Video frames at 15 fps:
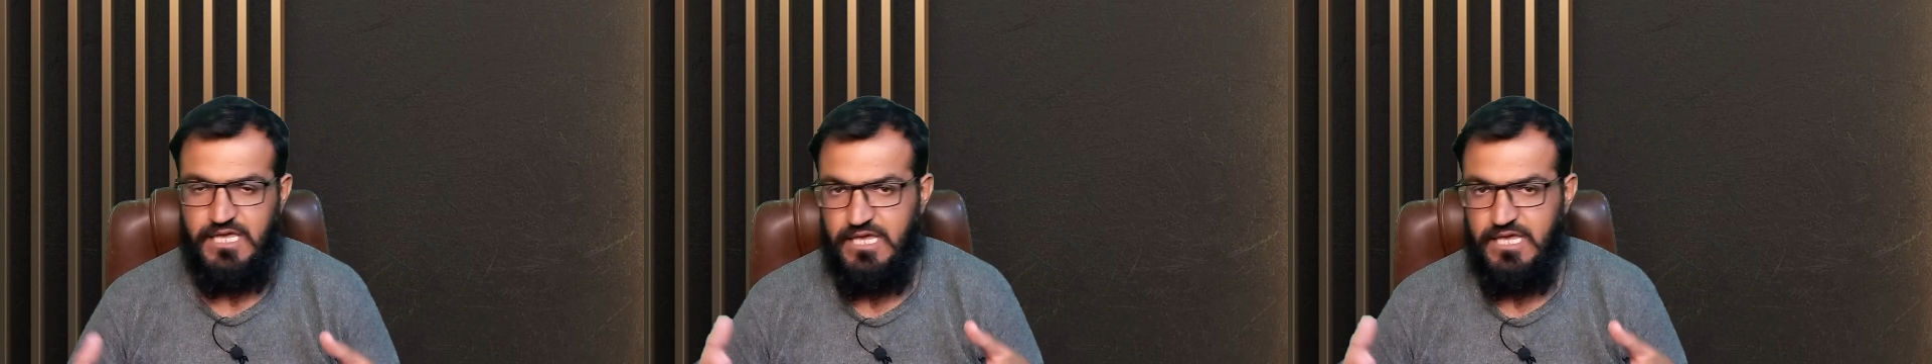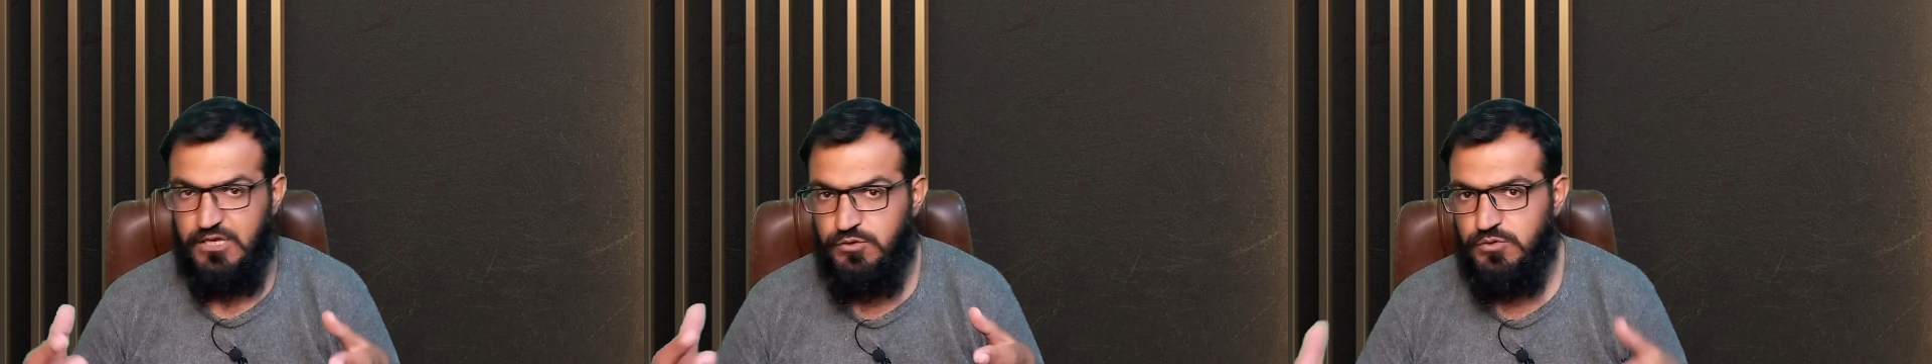
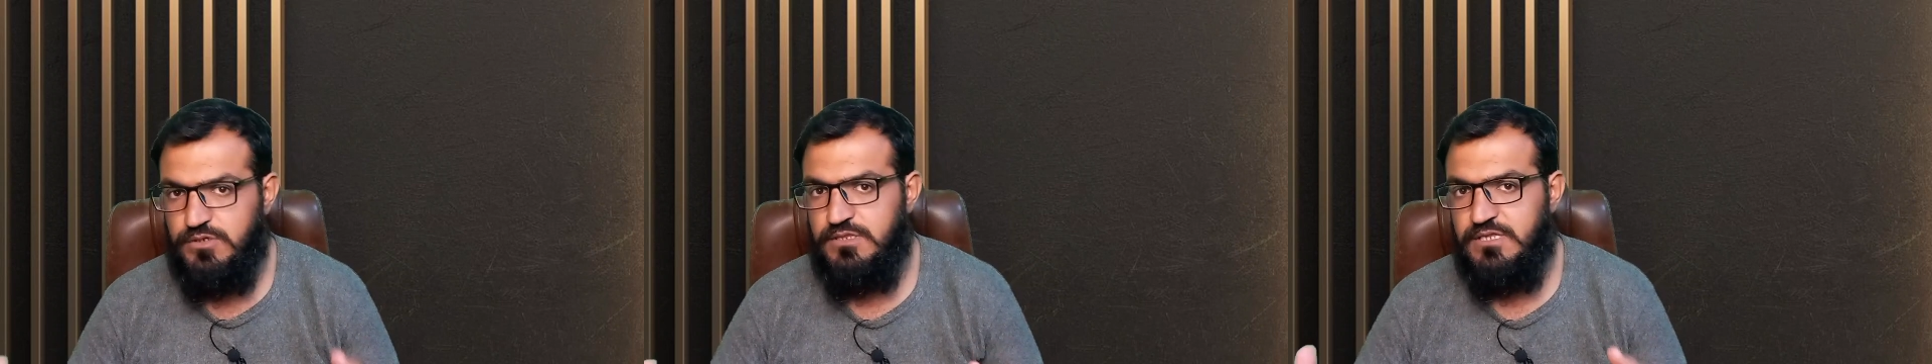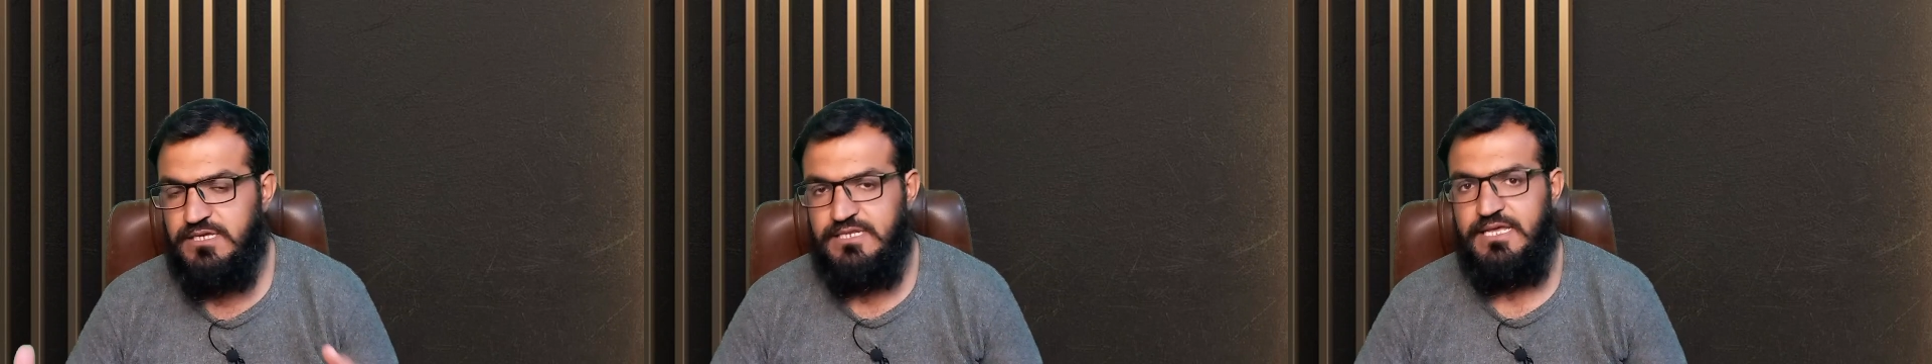a
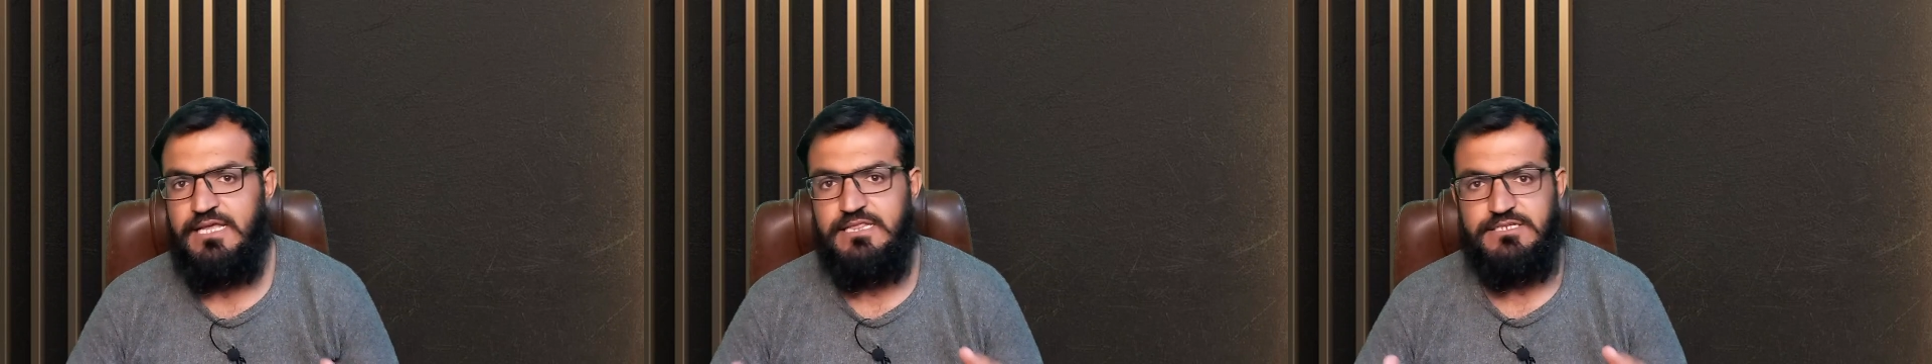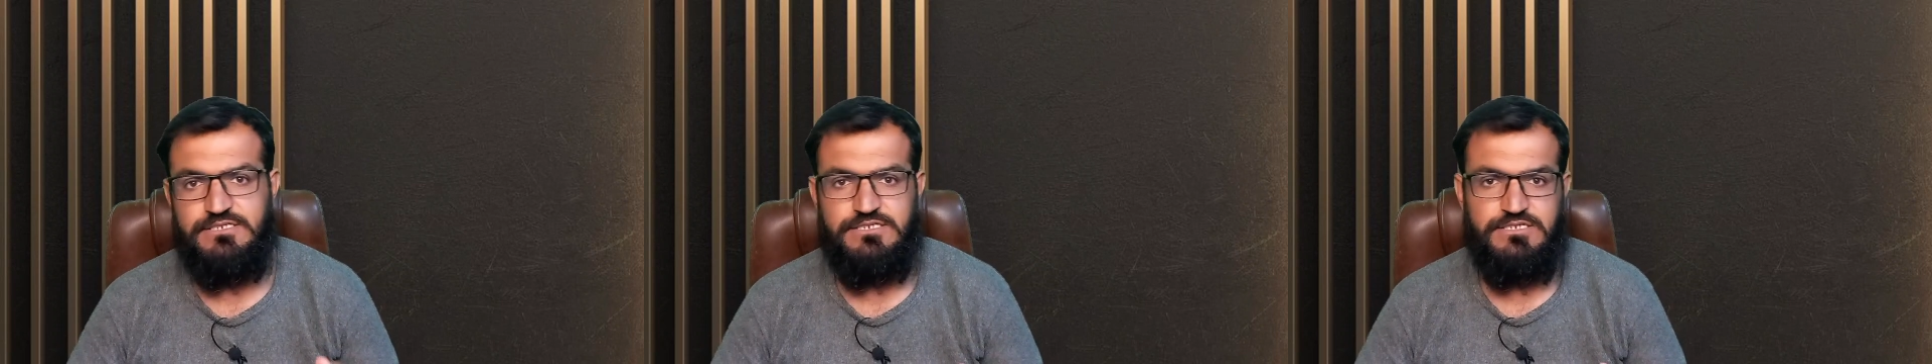Google
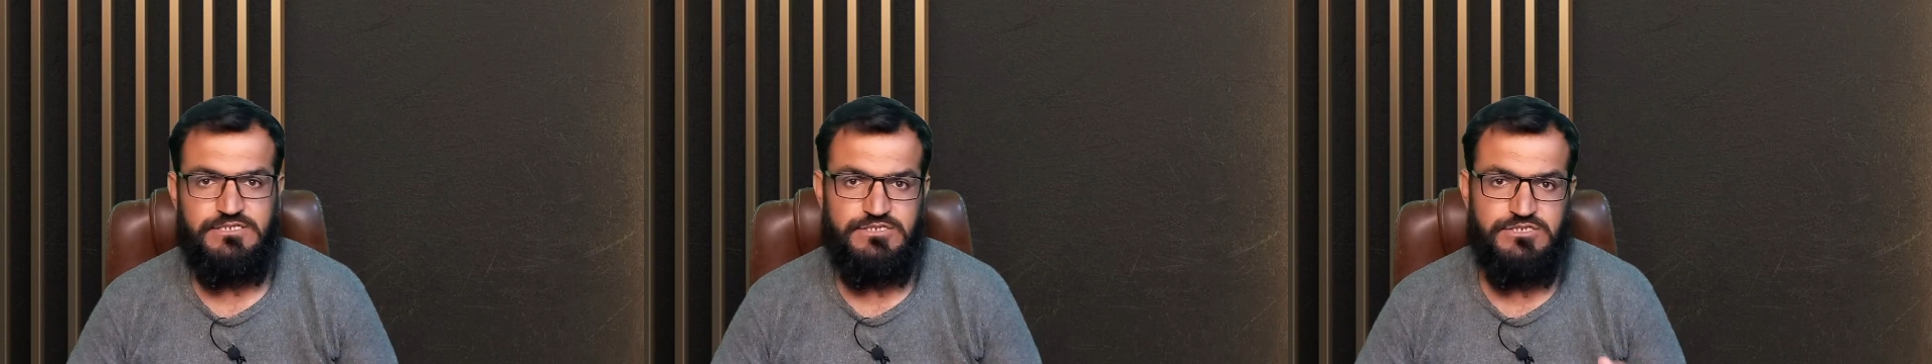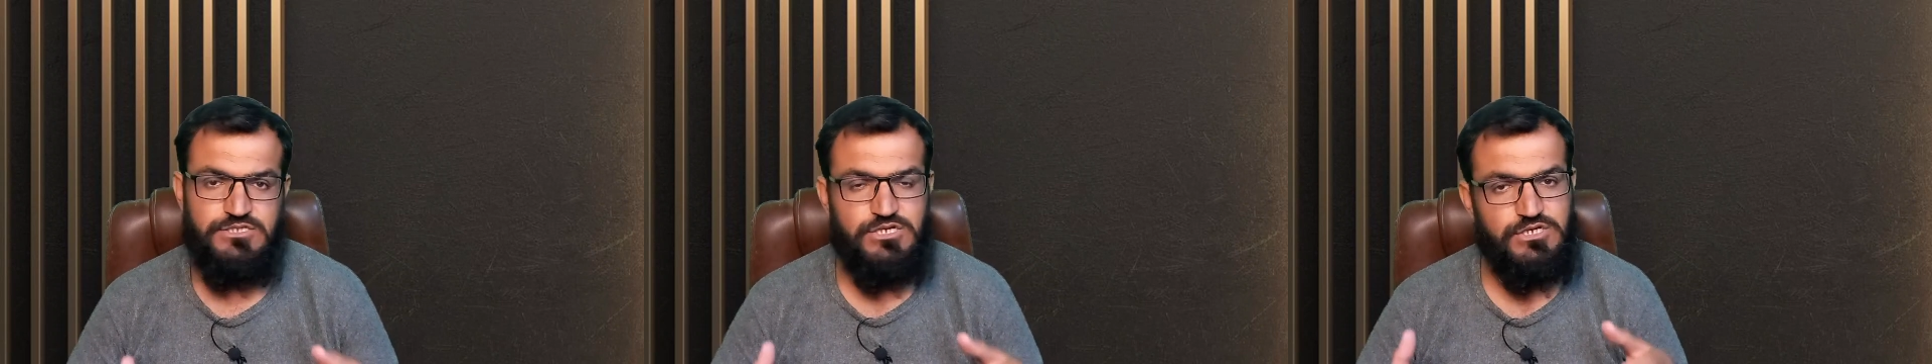
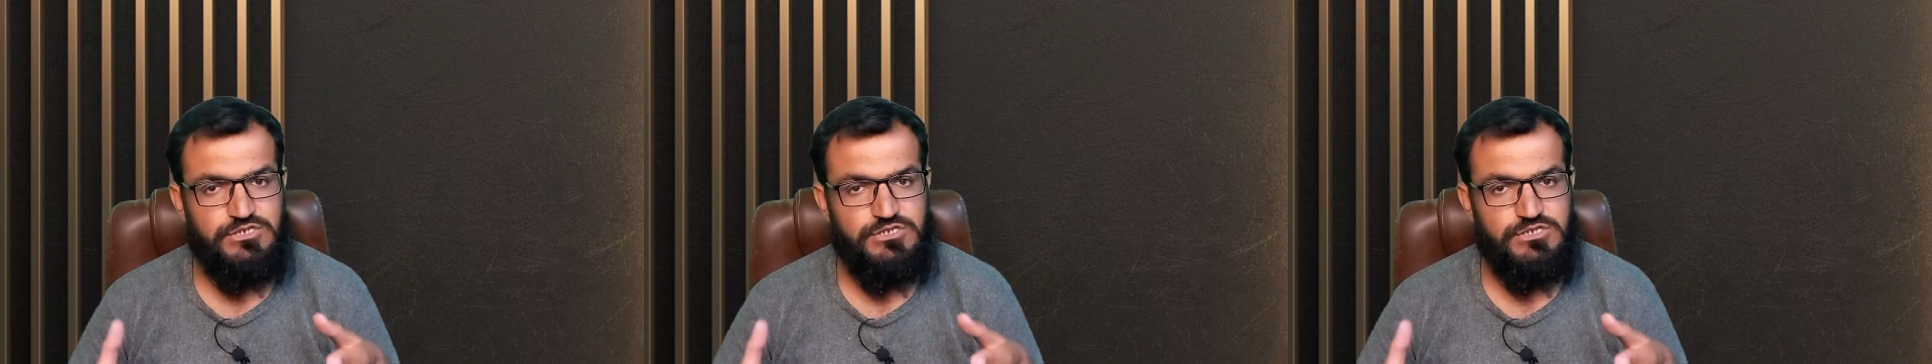Analytics